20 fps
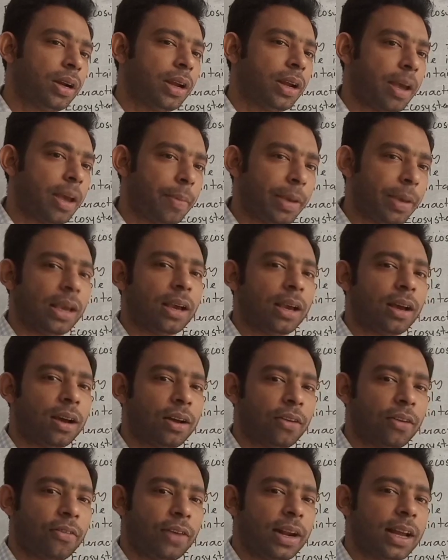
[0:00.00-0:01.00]
having
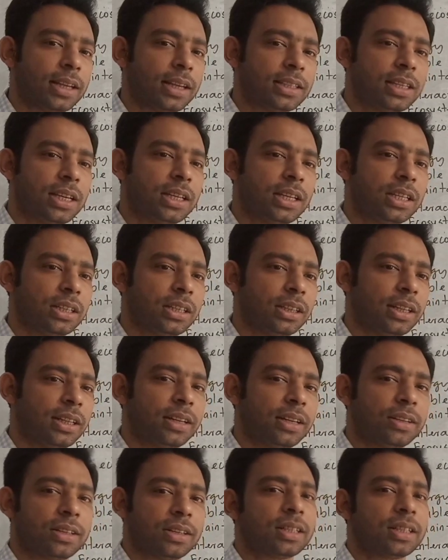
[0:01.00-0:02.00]
a relaxation
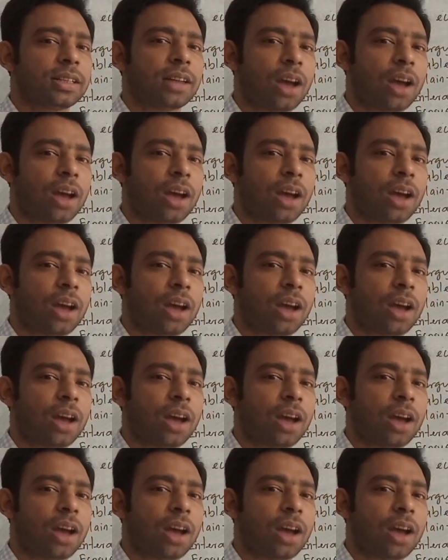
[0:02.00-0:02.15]
that